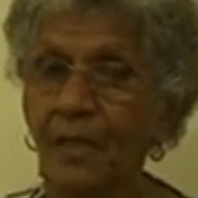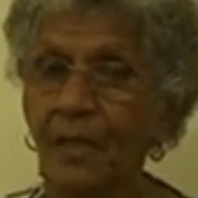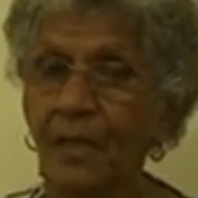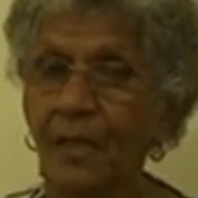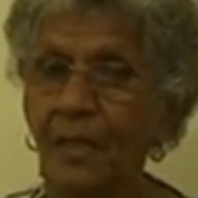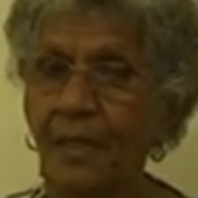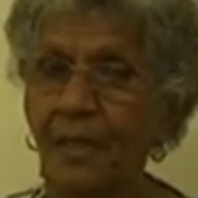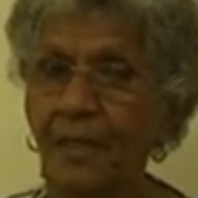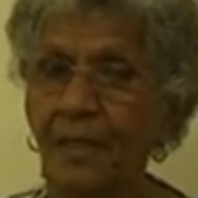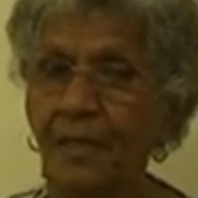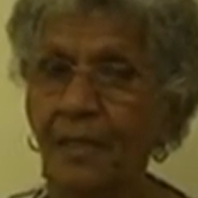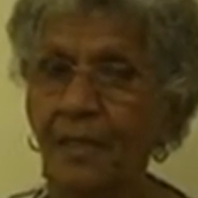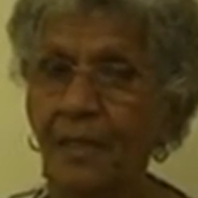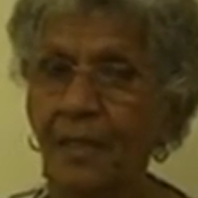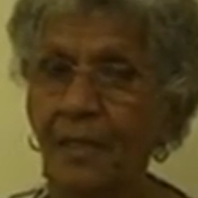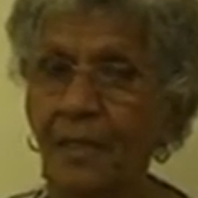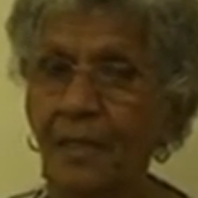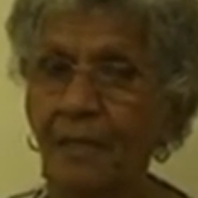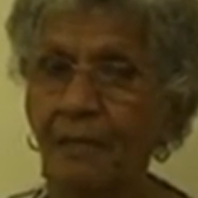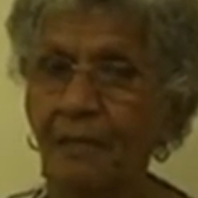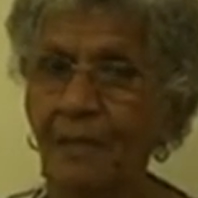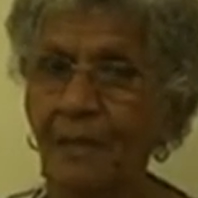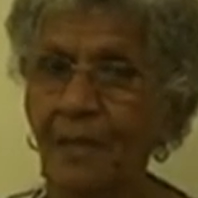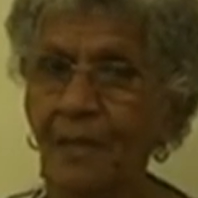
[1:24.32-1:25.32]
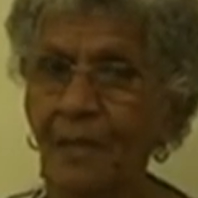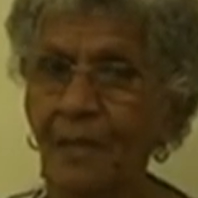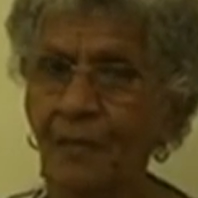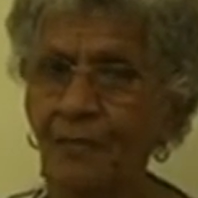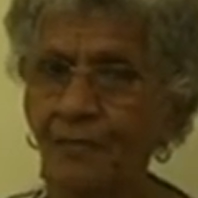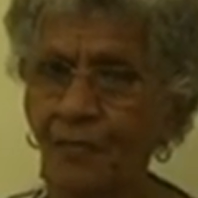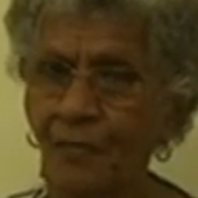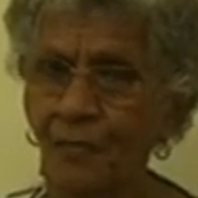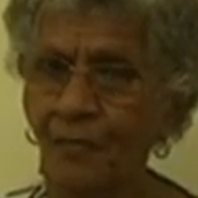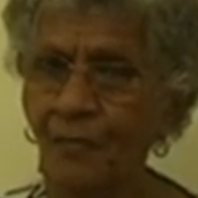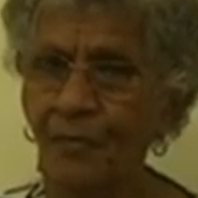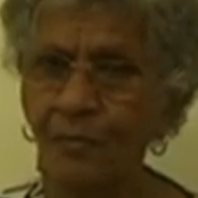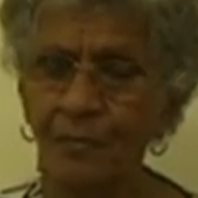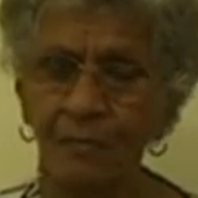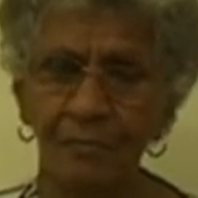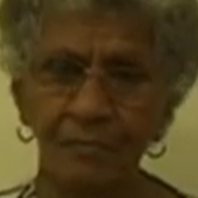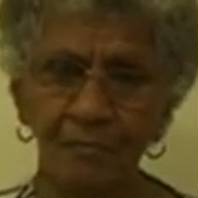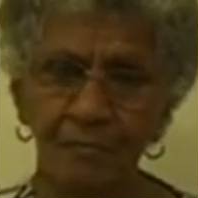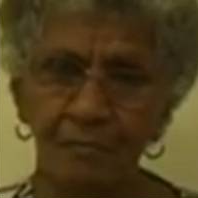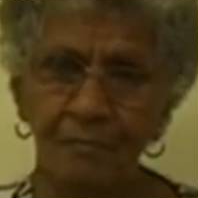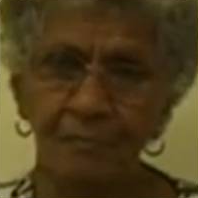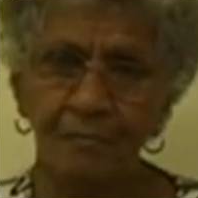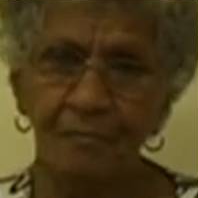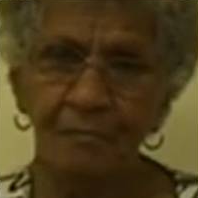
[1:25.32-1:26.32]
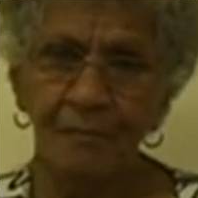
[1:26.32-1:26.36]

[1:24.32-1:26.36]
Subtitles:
and for